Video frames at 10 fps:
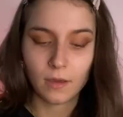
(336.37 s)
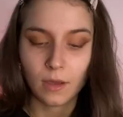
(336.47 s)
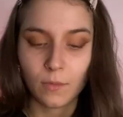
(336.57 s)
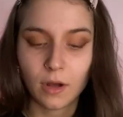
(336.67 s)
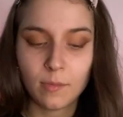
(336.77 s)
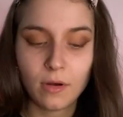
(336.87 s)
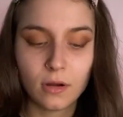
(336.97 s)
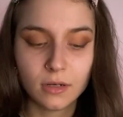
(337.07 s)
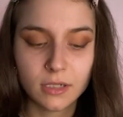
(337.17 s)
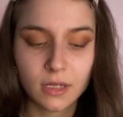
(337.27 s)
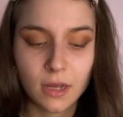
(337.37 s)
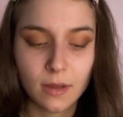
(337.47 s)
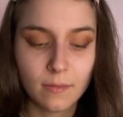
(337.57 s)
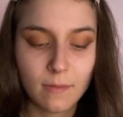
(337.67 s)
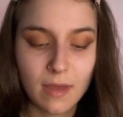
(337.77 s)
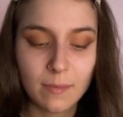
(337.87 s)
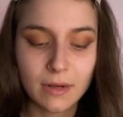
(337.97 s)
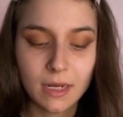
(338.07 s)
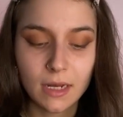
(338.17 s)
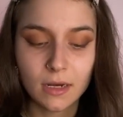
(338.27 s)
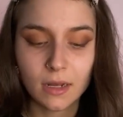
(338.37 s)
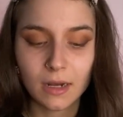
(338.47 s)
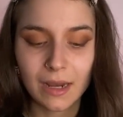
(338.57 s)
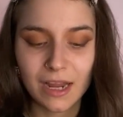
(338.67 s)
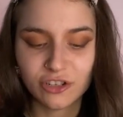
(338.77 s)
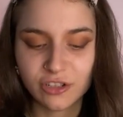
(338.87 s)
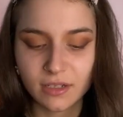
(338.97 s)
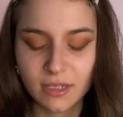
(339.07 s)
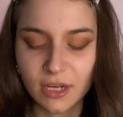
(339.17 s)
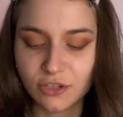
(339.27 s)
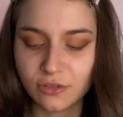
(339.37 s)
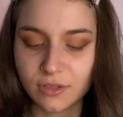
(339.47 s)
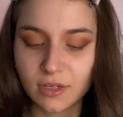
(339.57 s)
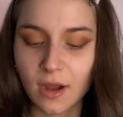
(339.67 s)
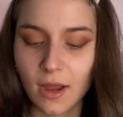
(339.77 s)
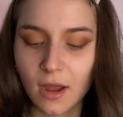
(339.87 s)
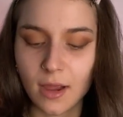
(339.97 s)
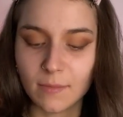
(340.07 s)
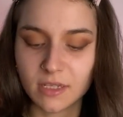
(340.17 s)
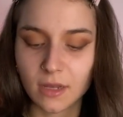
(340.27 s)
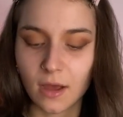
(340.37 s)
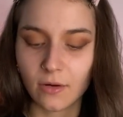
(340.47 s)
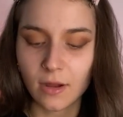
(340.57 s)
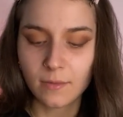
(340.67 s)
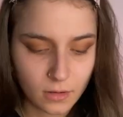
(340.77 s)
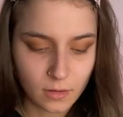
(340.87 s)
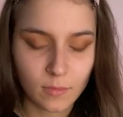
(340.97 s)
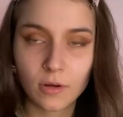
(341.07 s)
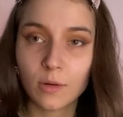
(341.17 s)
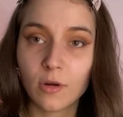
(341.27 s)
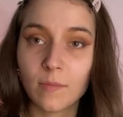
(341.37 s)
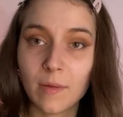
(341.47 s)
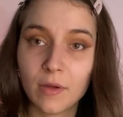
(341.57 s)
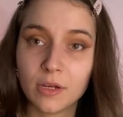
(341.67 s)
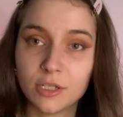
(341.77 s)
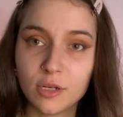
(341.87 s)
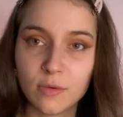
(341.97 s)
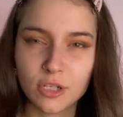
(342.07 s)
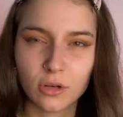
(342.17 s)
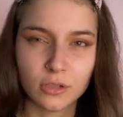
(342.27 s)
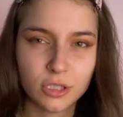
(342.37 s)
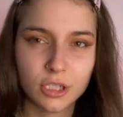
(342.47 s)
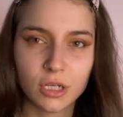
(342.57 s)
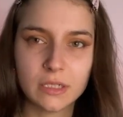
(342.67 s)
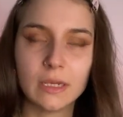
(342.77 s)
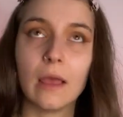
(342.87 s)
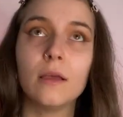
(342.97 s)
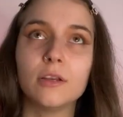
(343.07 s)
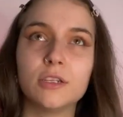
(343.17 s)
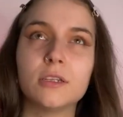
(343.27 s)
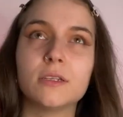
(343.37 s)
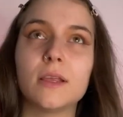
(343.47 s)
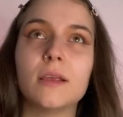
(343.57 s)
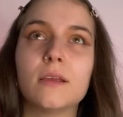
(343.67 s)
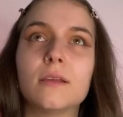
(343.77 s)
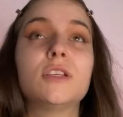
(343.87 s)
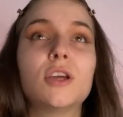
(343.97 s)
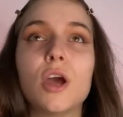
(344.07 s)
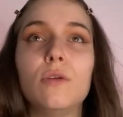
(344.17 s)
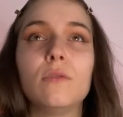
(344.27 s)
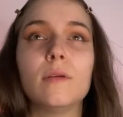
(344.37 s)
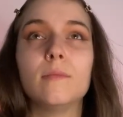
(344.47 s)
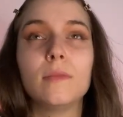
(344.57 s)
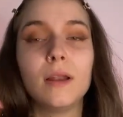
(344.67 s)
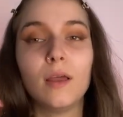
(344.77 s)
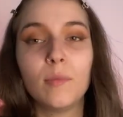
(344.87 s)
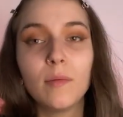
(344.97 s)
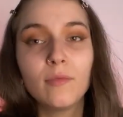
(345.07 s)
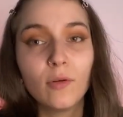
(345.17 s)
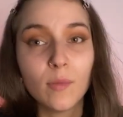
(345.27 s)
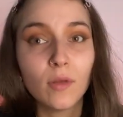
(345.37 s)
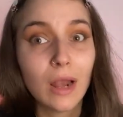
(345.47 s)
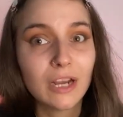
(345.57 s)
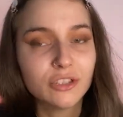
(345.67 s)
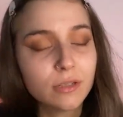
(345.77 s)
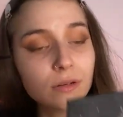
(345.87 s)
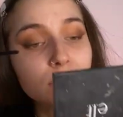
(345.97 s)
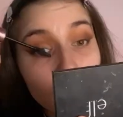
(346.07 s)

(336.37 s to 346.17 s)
And we're gonna put on some Maybelline Lash Sensational Sky High Mascara. I'm not gonna worry about putting too much on just yet, just like to coat them a little bit before we put lashes on.